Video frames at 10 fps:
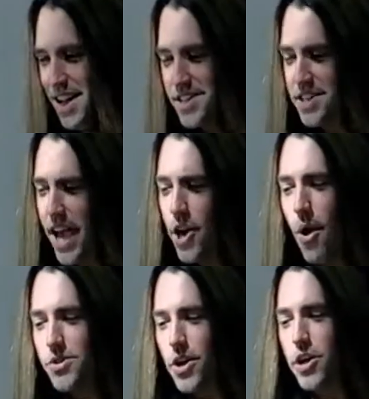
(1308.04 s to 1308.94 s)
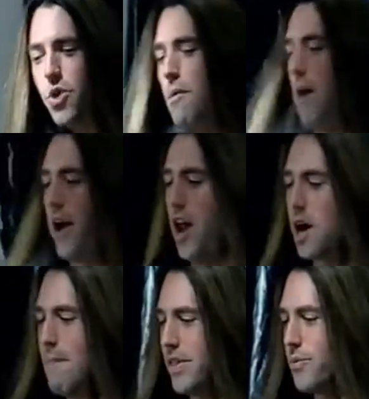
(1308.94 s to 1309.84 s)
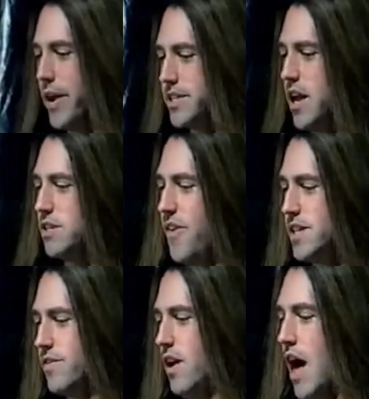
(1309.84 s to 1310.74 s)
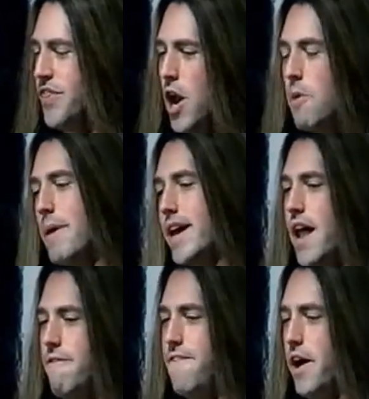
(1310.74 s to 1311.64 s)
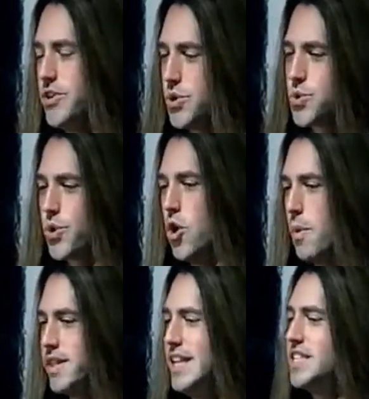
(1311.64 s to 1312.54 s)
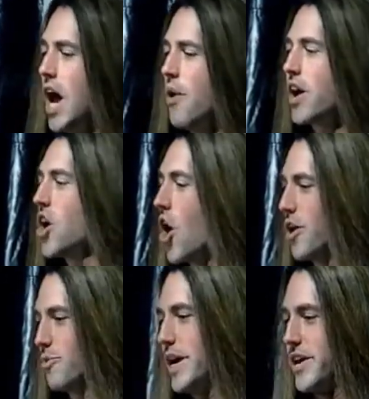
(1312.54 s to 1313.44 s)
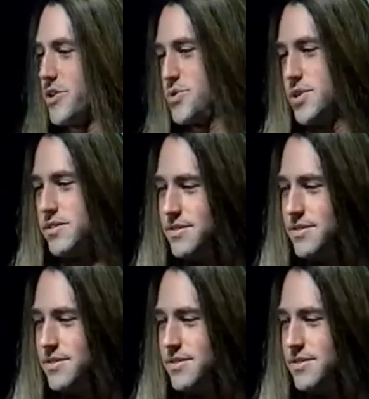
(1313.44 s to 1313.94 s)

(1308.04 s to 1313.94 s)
Since I knew I was going to do a monologue about the Renaissance Festival, I thought it would be kind of fun to screw with the tarot card readers.